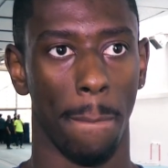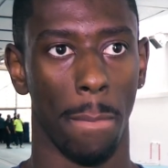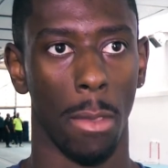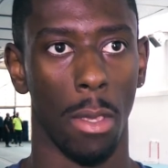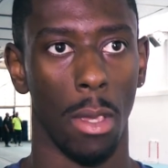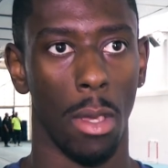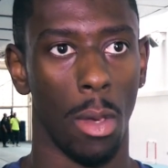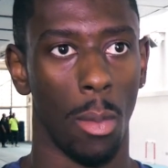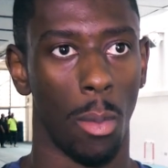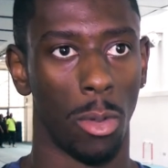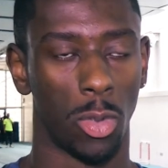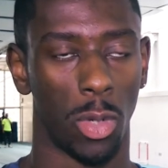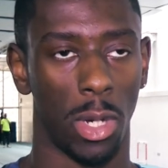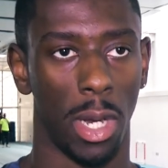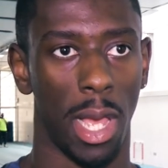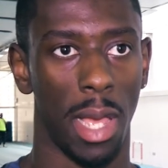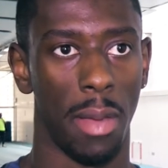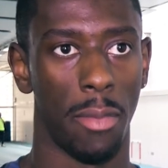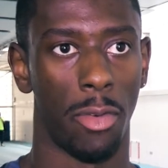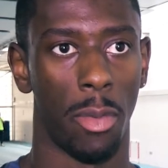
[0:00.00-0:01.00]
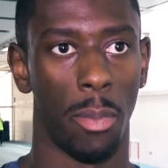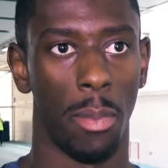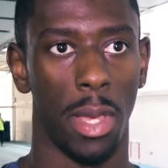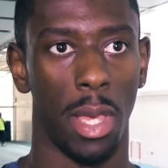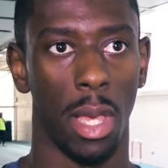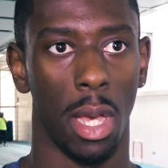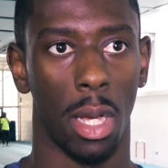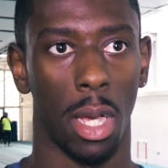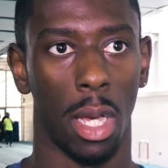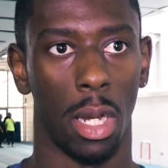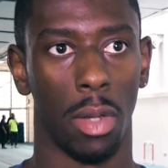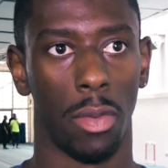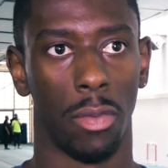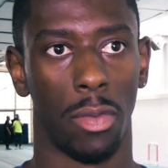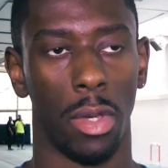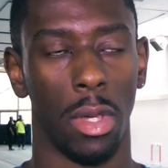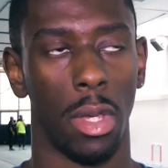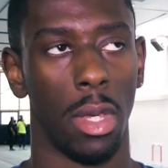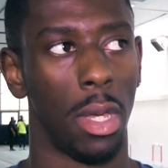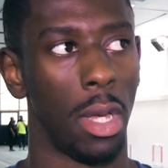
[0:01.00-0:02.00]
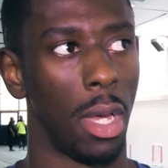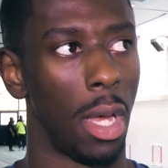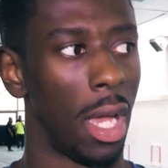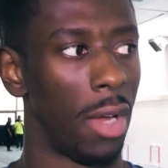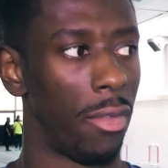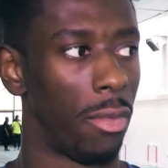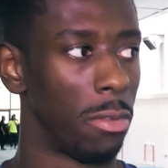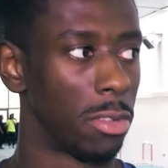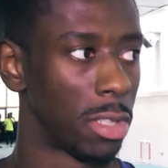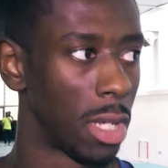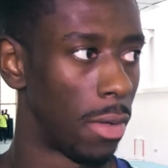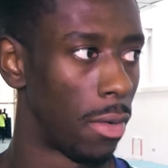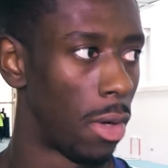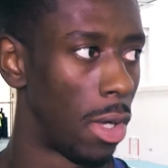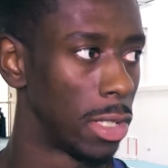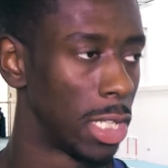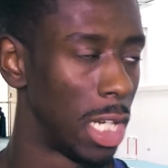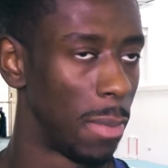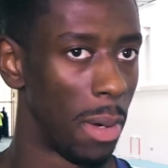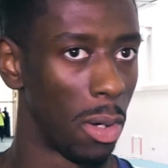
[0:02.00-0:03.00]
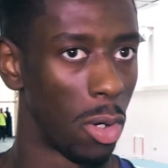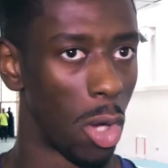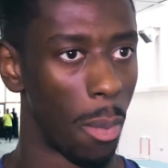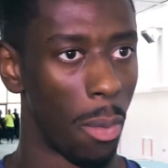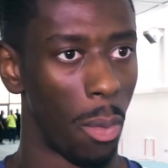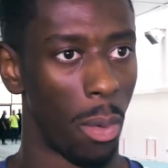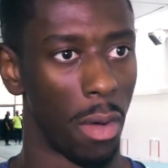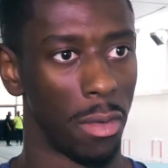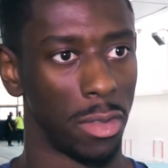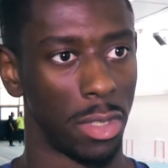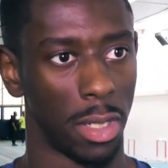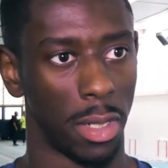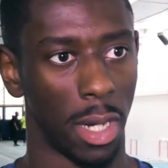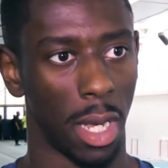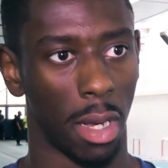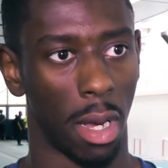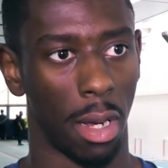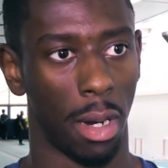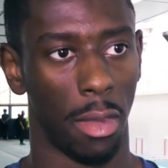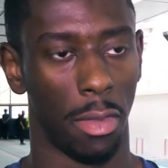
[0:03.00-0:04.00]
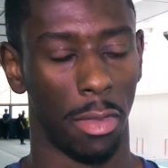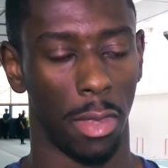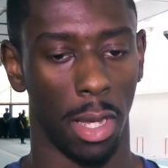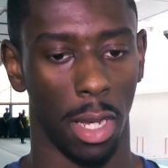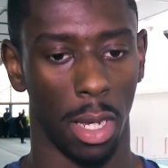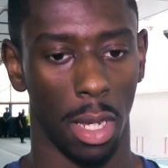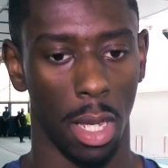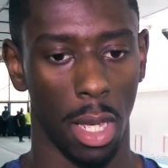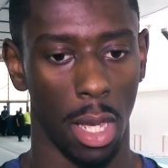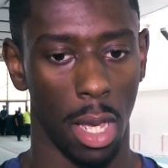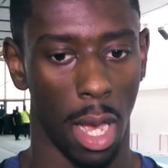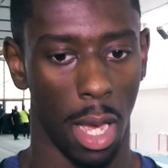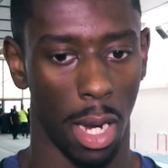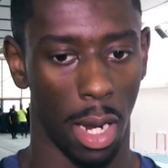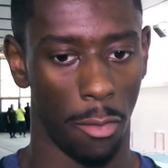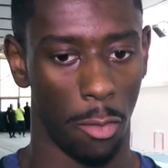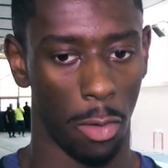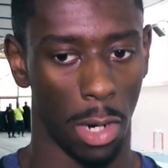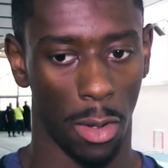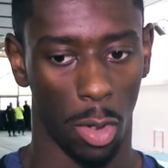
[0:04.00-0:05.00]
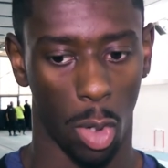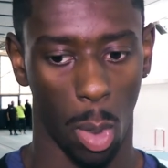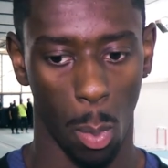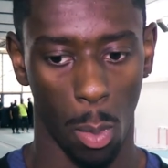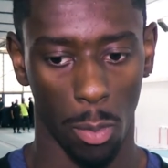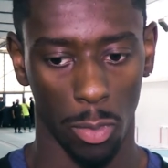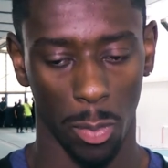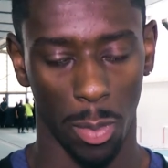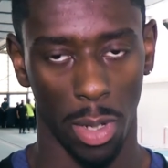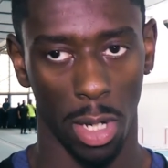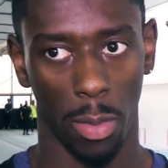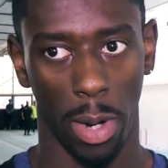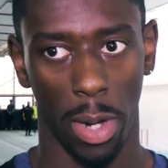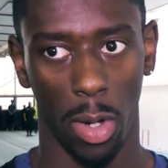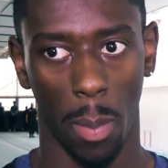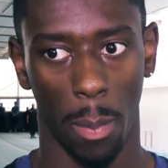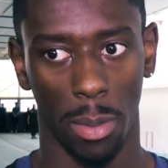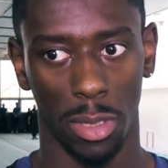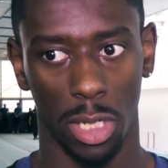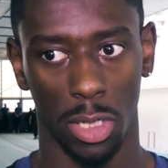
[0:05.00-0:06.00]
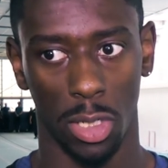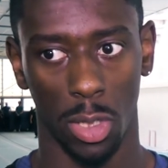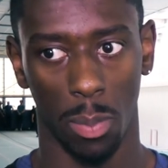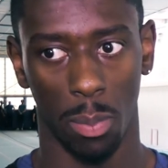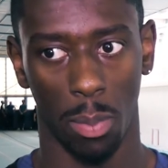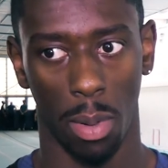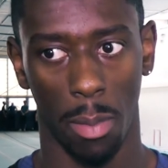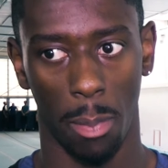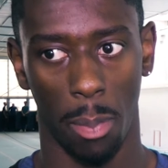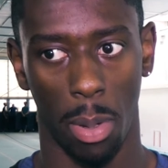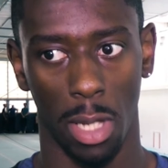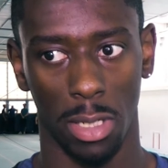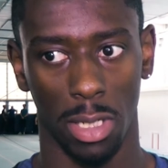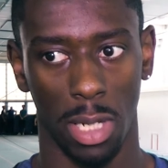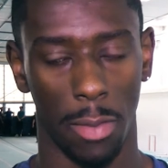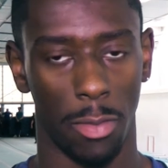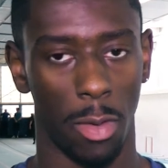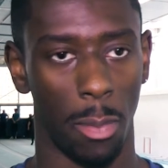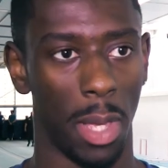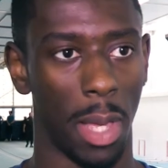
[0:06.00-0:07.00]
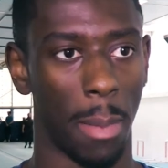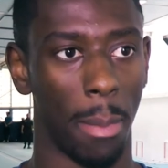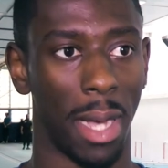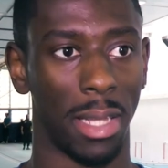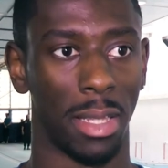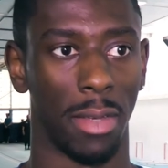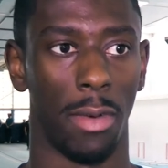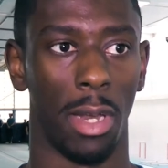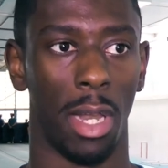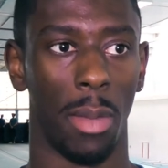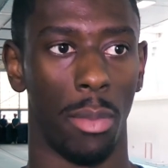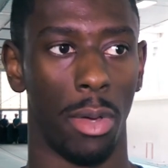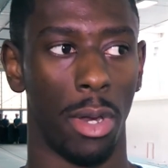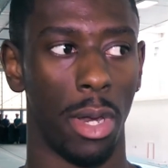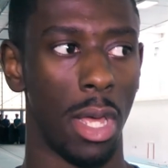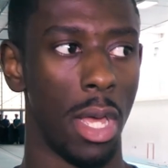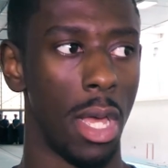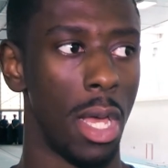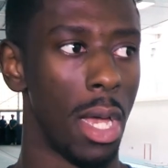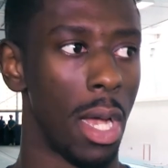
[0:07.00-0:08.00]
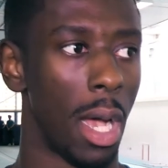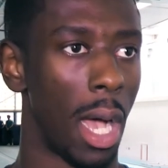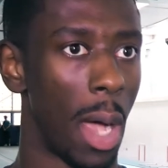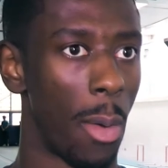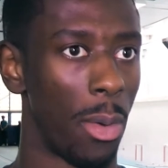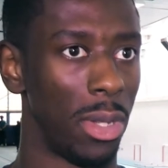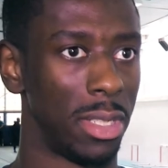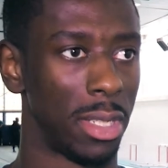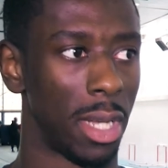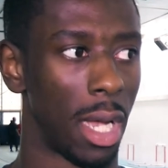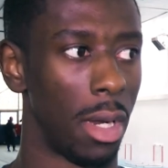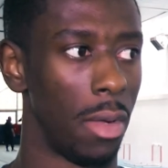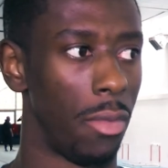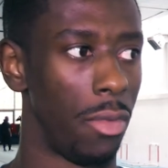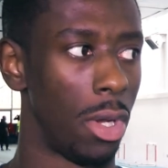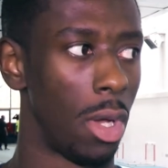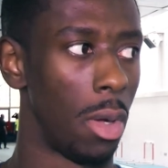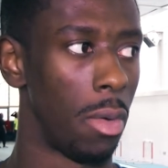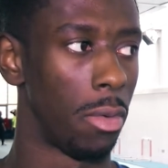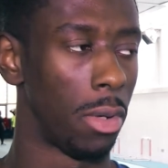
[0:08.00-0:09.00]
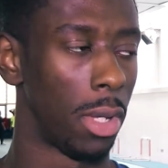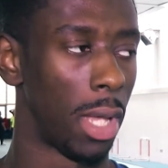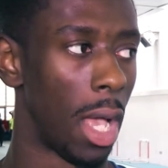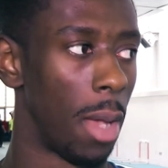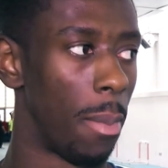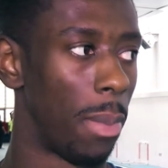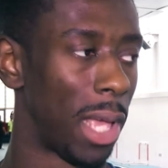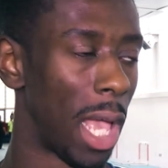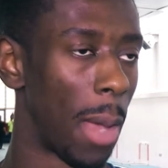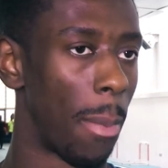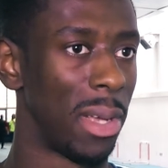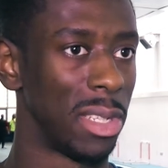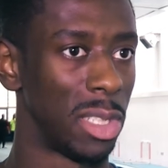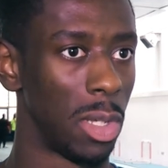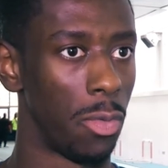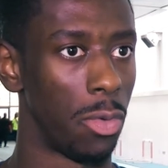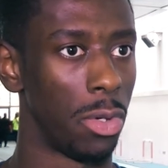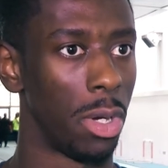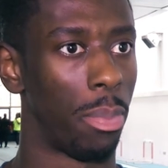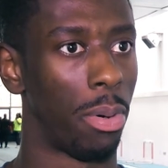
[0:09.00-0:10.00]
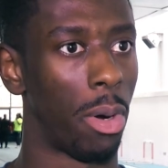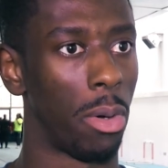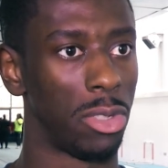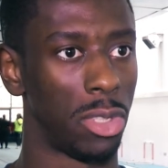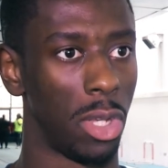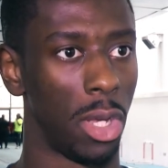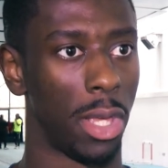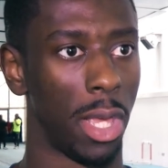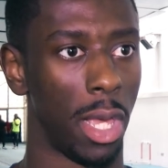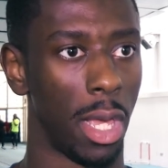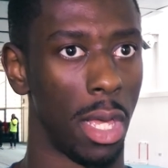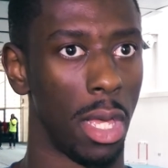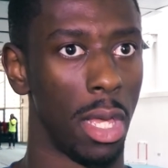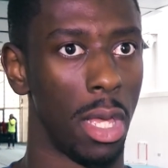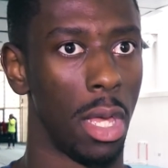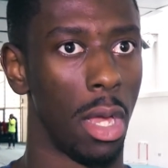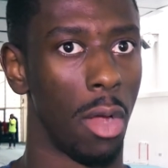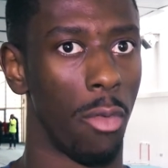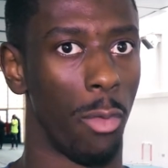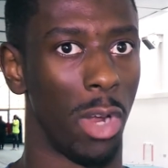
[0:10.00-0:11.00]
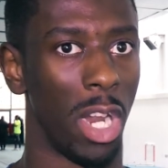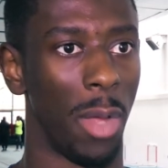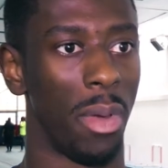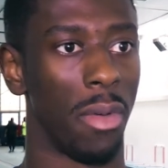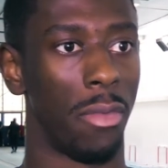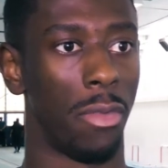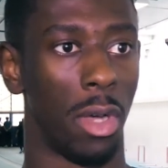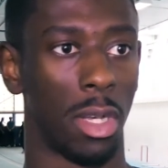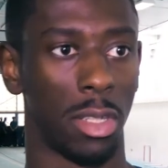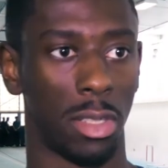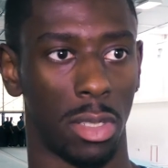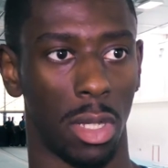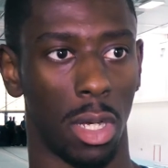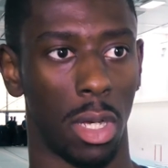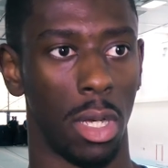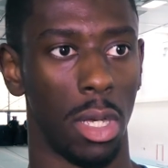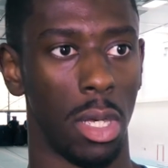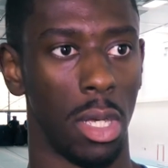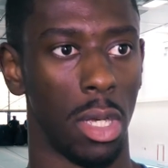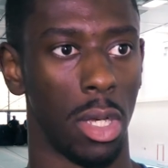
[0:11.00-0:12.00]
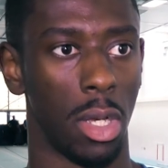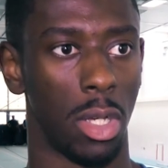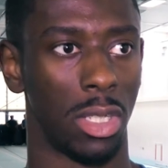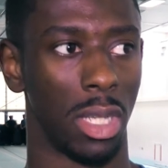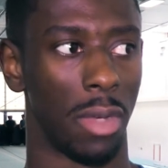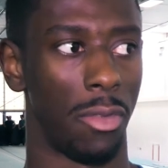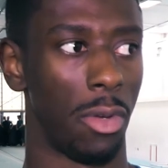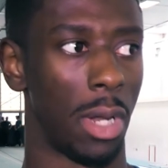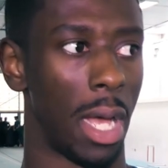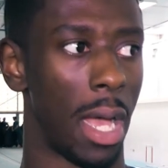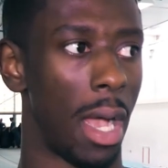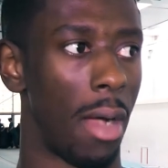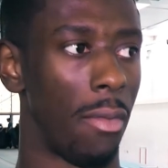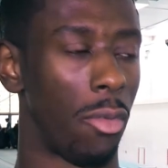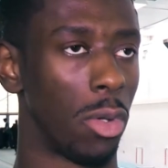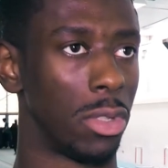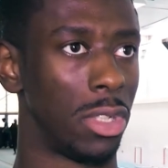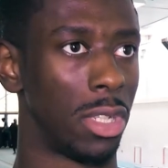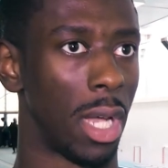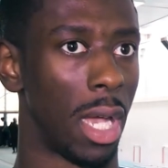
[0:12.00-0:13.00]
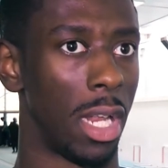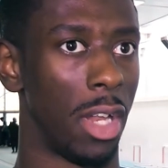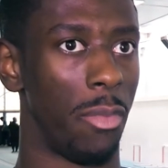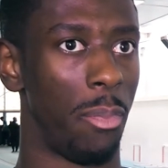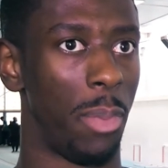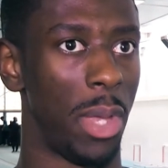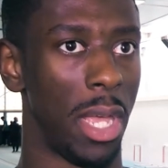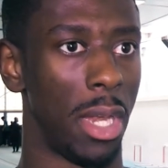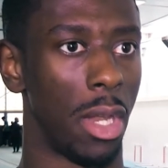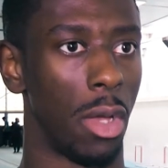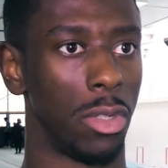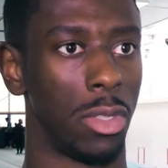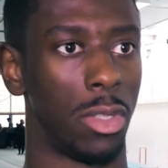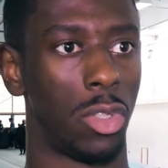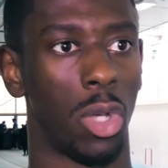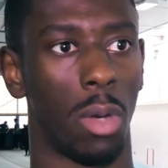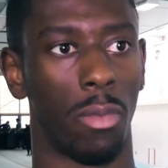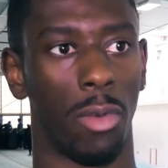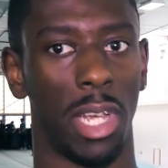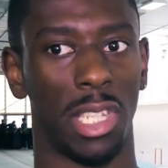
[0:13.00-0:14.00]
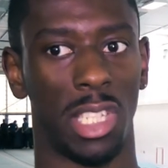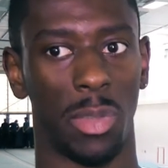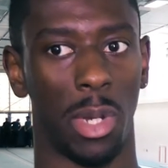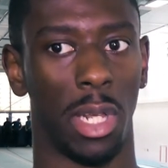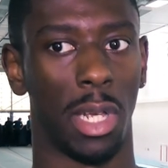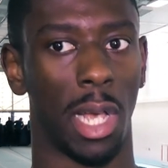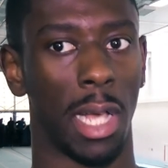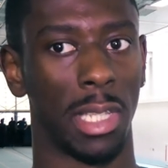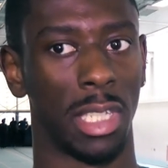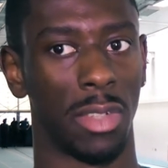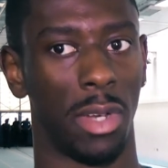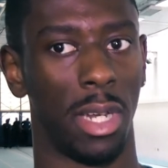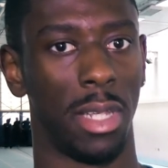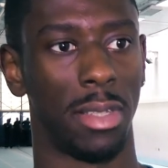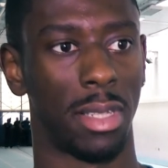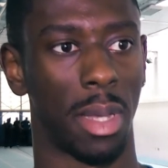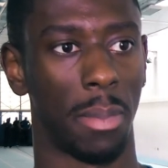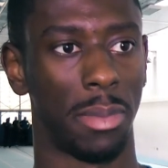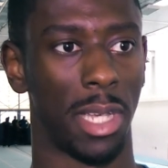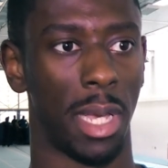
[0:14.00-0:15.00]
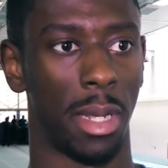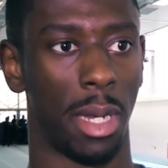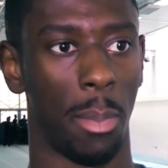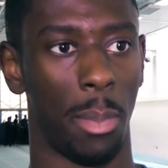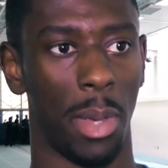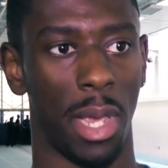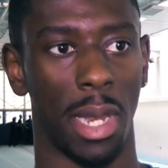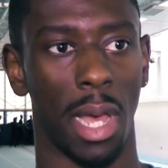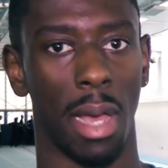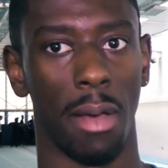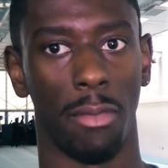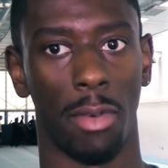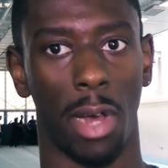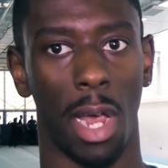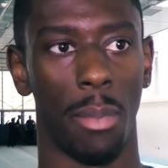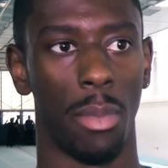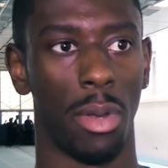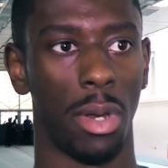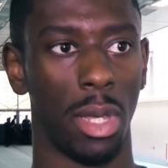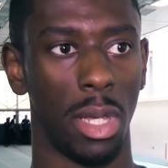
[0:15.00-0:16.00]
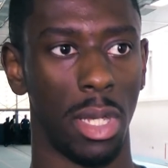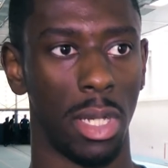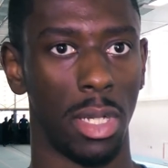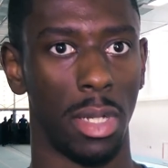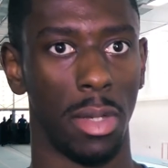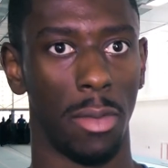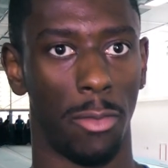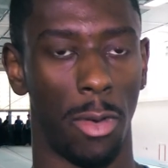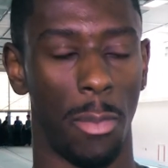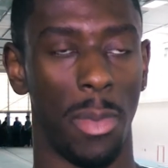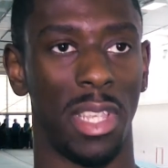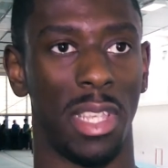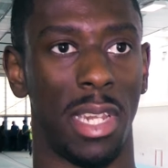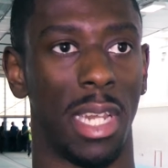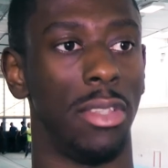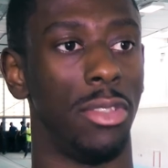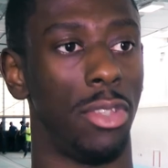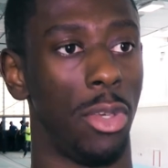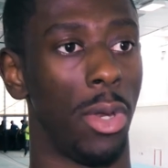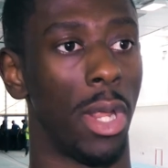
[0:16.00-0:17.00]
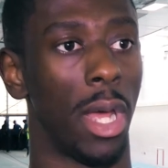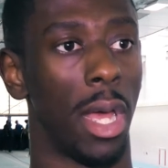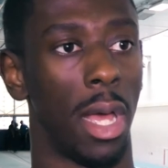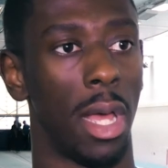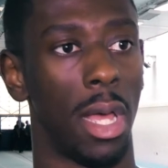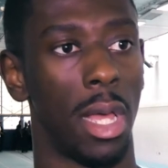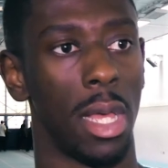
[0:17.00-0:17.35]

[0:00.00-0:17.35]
Well, 2018 for me, everyone's kind of asking about Commonwealth and that kind of thing. And I feel like the Commonwealth would be a great competition, but personally for me and my development, I wanted to kind of, you know, get myself on the pro circuit, run a bit faster, because I feel like I've got to kind of be in those top races where the guys are running sub 10 and be in that environment for me to then do that.